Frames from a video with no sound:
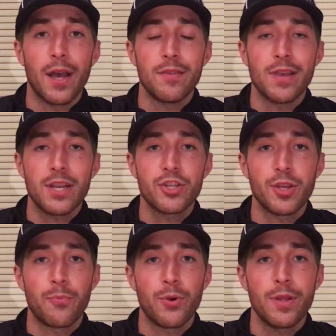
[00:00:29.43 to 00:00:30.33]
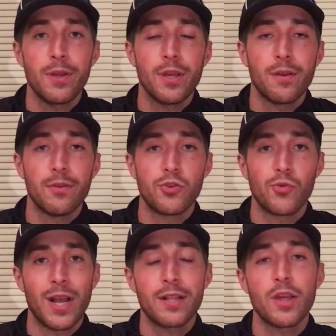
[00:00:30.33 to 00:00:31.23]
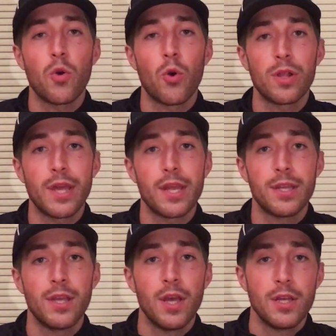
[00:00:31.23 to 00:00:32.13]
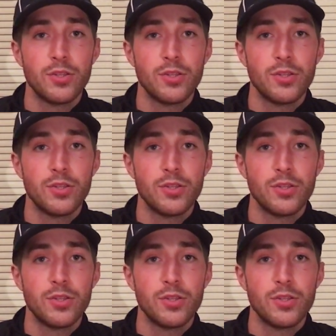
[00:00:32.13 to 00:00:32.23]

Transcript: is actually pretty directly correlated